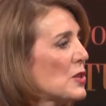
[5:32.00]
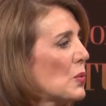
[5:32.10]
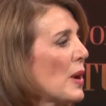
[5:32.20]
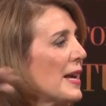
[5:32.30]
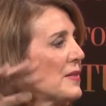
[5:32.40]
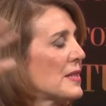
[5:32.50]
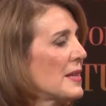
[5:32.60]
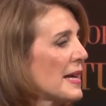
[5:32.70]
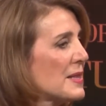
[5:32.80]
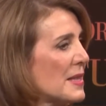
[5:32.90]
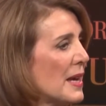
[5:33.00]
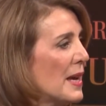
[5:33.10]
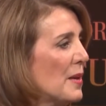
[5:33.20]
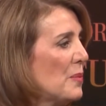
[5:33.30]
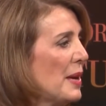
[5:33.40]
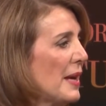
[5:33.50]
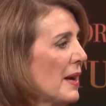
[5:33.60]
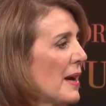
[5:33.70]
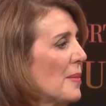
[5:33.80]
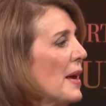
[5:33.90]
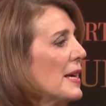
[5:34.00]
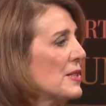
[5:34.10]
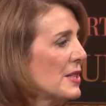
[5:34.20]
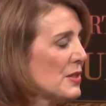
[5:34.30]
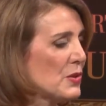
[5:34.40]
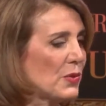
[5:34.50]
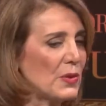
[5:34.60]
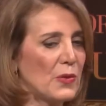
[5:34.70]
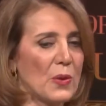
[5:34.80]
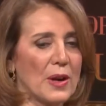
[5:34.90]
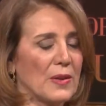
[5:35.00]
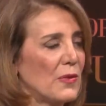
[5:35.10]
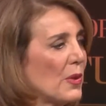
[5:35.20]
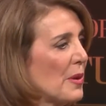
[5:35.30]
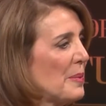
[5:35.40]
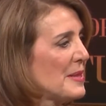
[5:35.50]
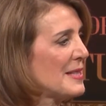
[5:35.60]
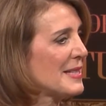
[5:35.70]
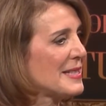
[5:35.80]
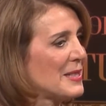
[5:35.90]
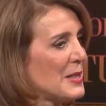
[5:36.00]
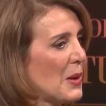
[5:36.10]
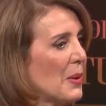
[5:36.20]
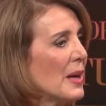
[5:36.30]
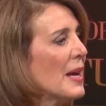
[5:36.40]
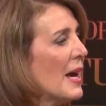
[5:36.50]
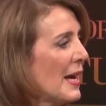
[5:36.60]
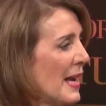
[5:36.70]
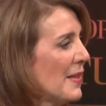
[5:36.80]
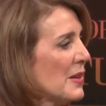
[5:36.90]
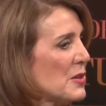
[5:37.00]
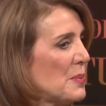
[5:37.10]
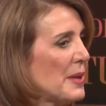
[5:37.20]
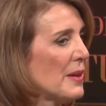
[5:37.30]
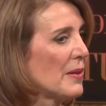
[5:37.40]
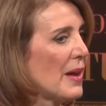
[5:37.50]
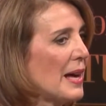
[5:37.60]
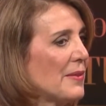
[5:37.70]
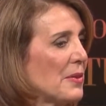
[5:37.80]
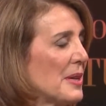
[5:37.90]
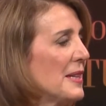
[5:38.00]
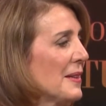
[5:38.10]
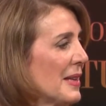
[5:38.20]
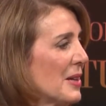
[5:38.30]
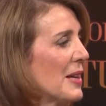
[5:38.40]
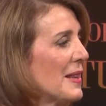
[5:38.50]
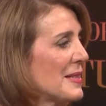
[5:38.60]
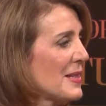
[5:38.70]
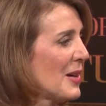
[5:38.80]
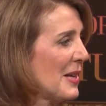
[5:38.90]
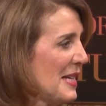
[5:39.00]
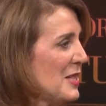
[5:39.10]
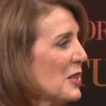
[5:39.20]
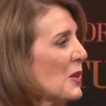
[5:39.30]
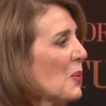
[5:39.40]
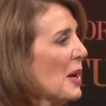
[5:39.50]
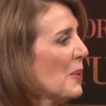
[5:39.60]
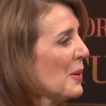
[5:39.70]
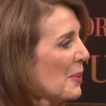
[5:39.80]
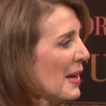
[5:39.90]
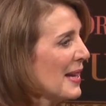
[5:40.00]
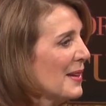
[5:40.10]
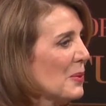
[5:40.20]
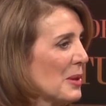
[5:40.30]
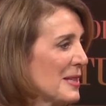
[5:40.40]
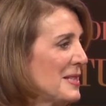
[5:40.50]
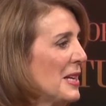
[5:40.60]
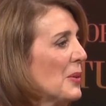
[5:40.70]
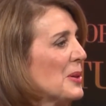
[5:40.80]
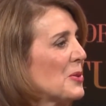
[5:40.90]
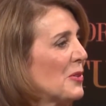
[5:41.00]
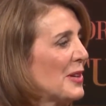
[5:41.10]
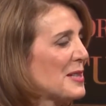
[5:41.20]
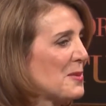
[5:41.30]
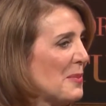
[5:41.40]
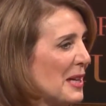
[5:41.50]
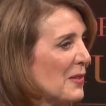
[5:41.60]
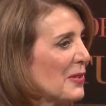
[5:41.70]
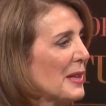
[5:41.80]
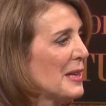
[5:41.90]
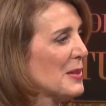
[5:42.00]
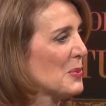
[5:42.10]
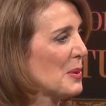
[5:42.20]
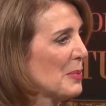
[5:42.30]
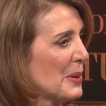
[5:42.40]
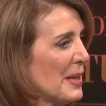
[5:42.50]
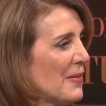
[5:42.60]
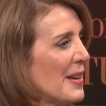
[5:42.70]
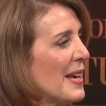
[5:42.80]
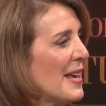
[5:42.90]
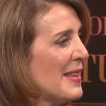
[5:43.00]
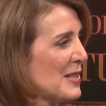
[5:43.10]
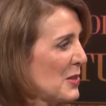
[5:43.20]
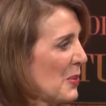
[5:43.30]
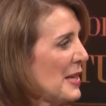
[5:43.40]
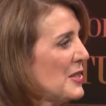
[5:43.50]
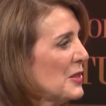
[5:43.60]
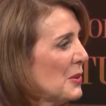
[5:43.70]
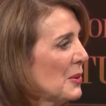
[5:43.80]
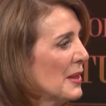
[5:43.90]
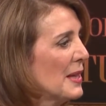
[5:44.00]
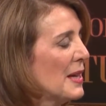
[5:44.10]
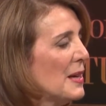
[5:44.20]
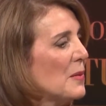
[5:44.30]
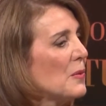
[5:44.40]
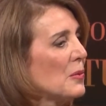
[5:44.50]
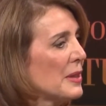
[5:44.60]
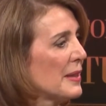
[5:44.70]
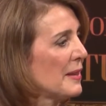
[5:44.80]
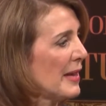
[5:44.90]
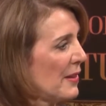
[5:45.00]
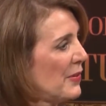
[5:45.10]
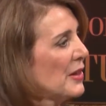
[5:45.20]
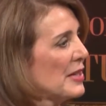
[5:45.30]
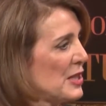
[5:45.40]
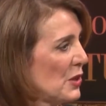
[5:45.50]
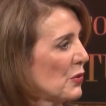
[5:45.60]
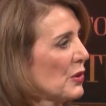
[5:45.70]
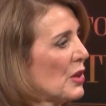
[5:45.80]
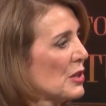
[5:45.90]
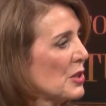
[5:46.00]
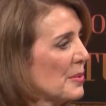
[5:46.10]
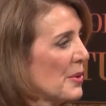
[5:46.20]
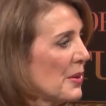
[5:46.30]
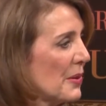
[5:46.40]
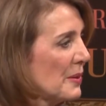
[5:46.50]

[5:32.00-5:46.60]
waves, the next big engines for the business. And so, again, there's been a lot of granularity that's gone into the way we run it. We're continuing to invest meaningfully because we believe that's the way to really lay the foundation for long-term growth.